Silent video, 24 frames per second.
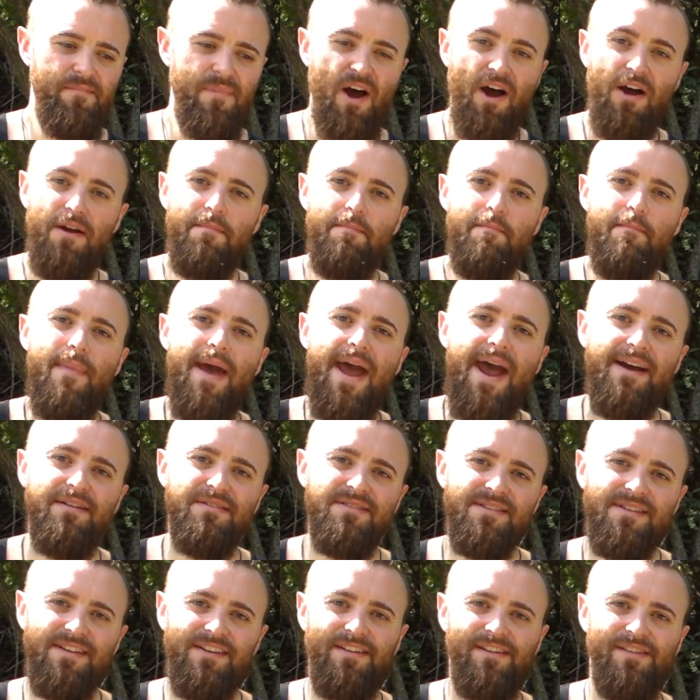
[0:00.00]

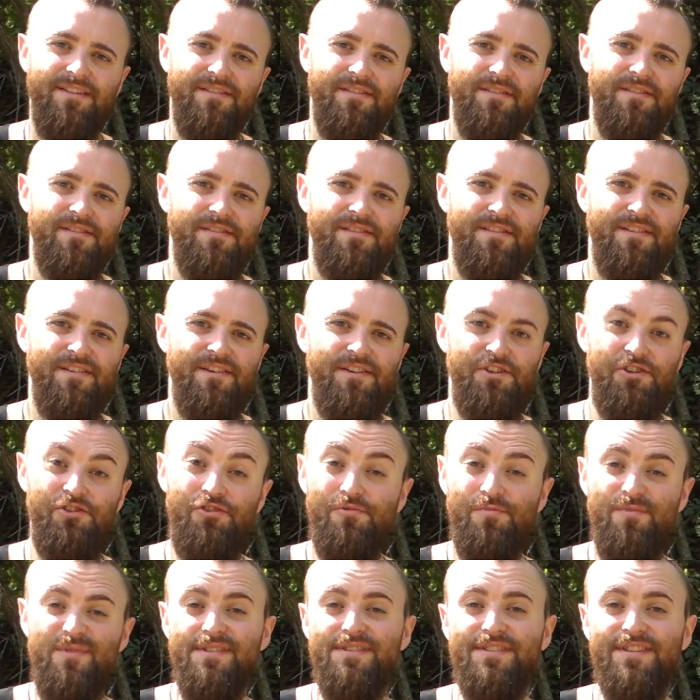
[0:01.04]
unmasking
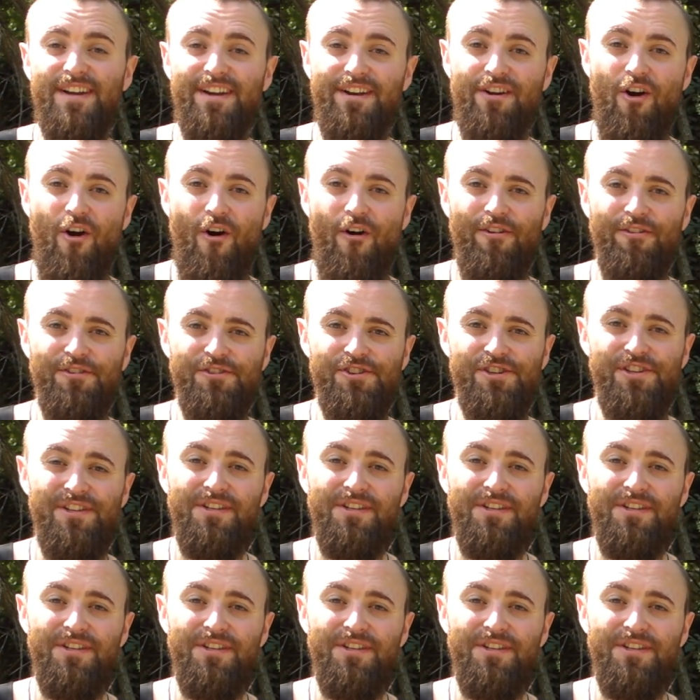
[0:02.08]
human psychology